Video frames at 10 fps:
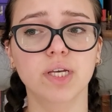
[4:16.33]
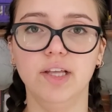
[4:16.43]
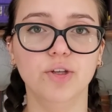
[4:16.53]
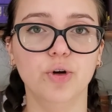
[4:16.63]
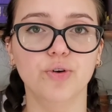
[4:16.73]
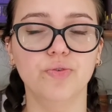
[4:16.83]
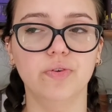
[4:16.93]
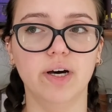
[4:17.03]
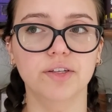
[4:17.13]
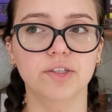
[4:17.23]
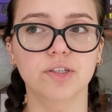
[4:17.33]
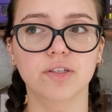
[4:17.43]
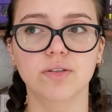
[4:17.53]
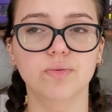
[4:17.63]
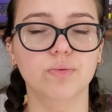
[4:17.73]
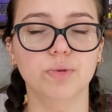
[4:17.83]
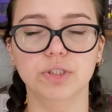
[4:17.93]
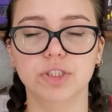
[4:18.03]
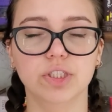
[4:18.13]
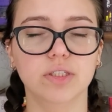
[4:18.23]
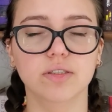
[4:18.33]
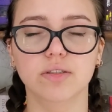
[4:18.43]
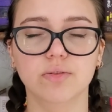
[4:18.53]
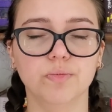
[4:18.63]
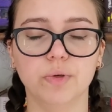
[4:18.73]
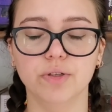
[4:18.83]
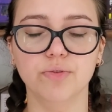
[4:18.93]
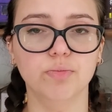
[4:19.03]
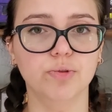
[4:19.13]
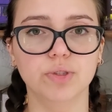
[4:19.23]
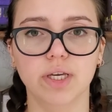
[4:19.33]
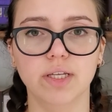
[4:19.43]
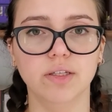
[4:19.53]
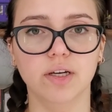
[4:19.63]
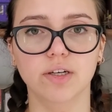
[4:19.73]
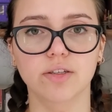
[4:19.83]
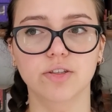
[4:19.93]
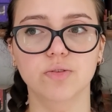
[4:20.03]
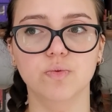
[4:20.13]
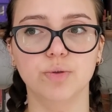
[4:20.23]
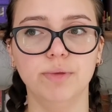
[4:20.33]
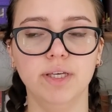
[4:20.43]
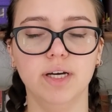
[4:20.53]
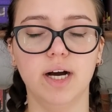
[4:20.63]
And her father was just one of the most hated characters for me.